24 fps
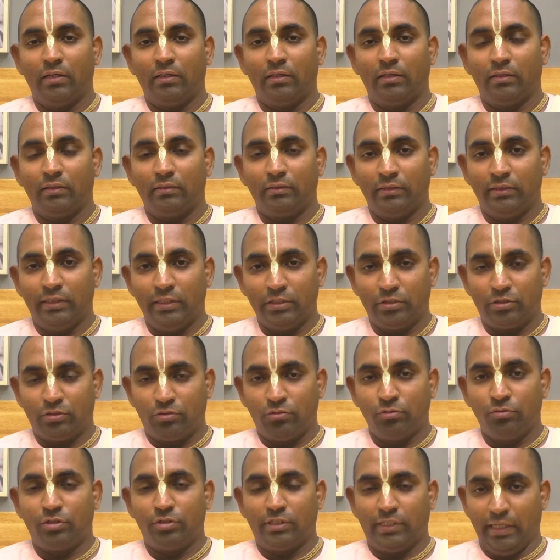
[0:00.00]
these
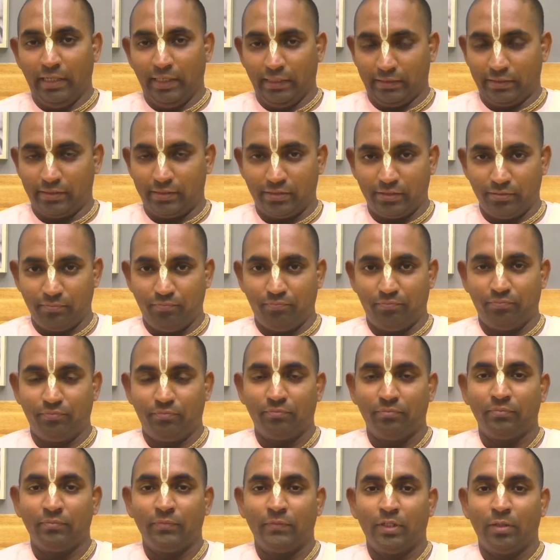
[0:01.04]
two states,
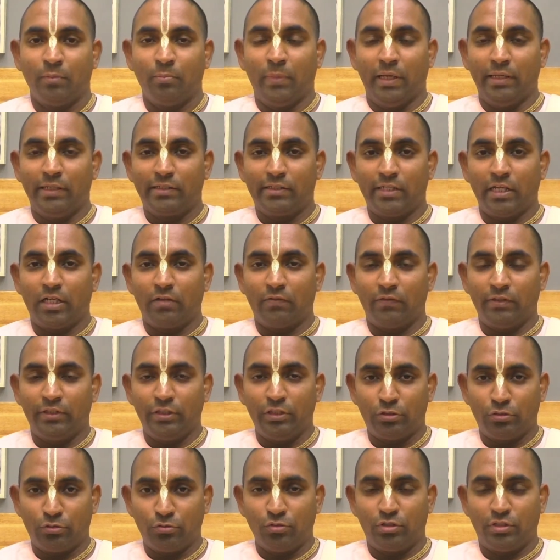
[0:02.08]
main center for
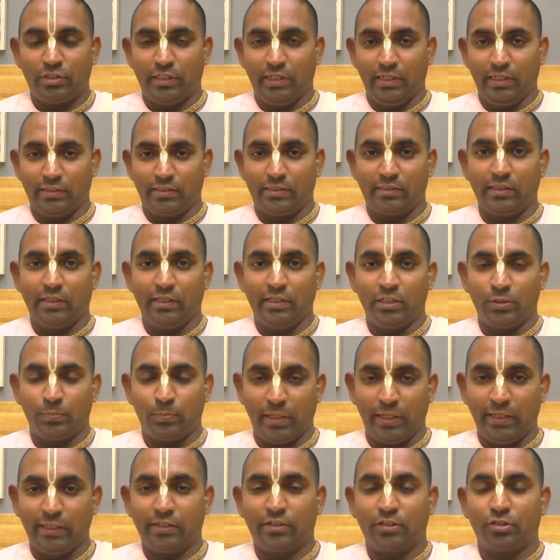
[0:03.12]
these two states in
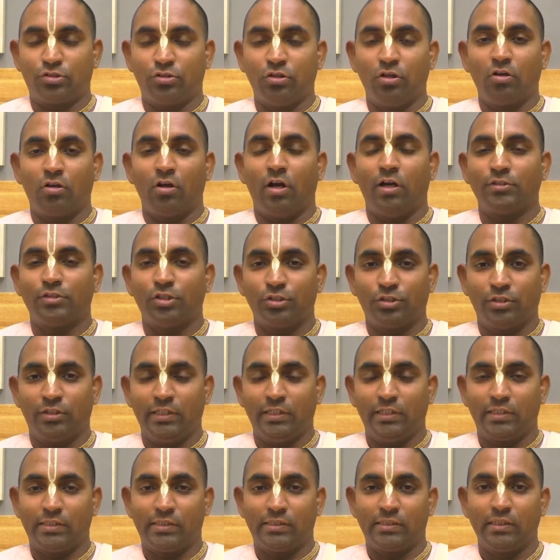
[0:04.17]
spreading Krishna
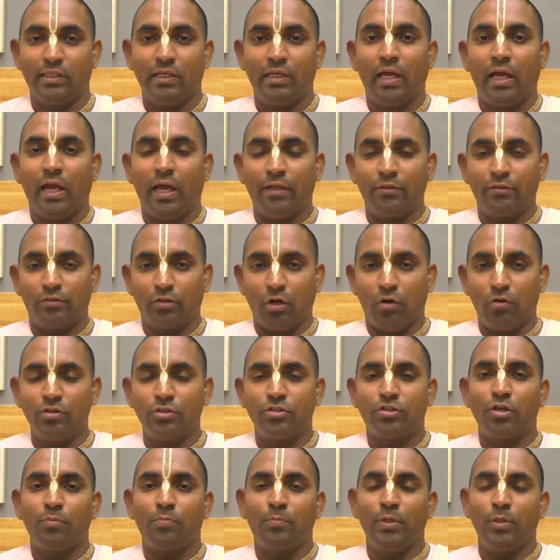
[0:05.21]
consciousness, and
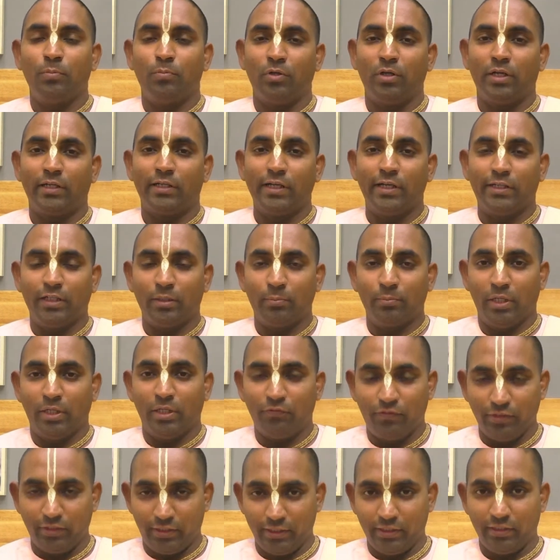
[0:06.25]
thousands of people are getting
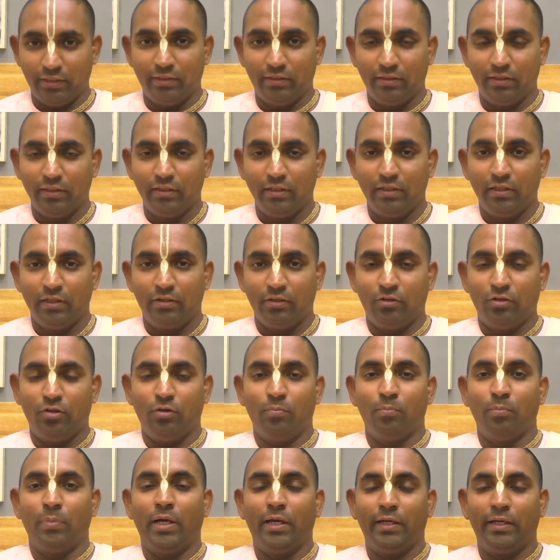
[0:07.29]
benefited,
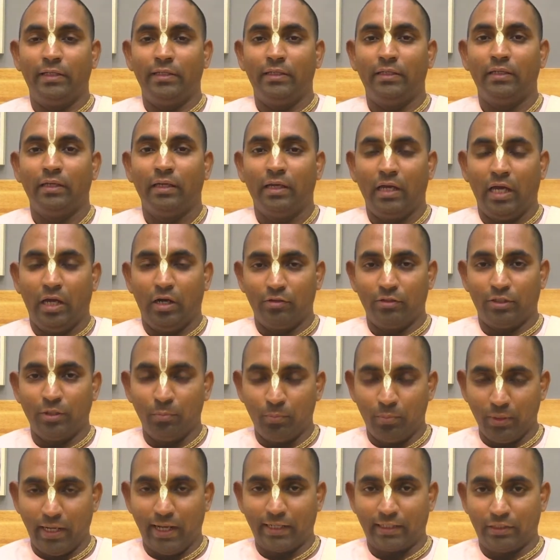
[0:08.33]
by our
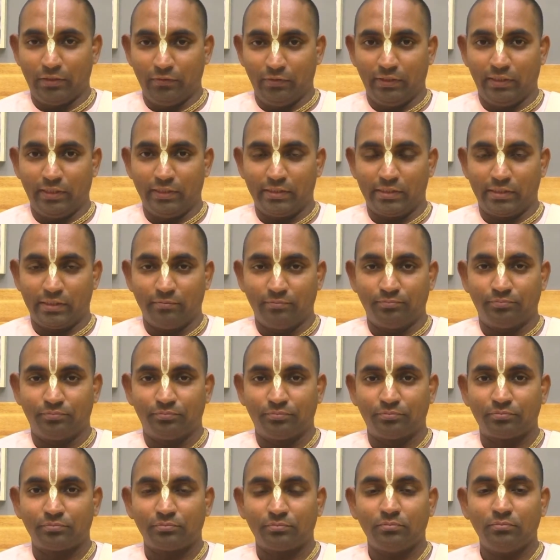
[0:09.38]
temple activities.
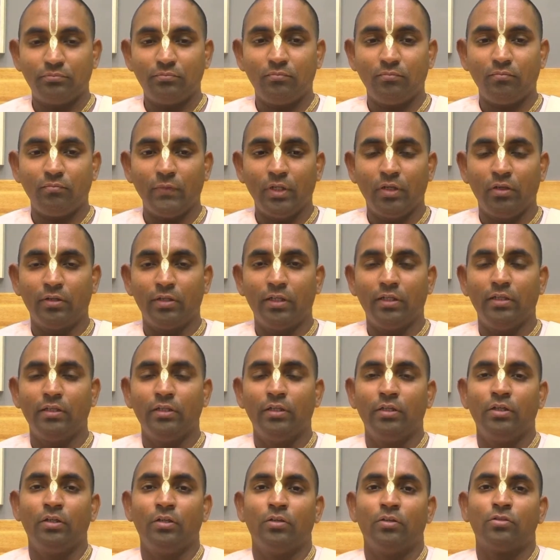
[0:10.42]
Okay,
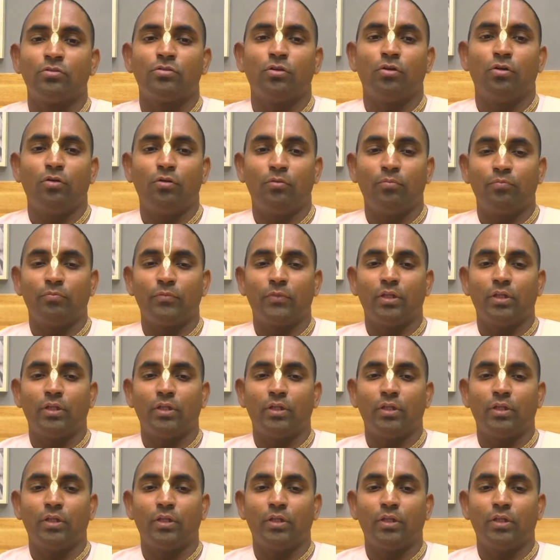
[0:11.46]
so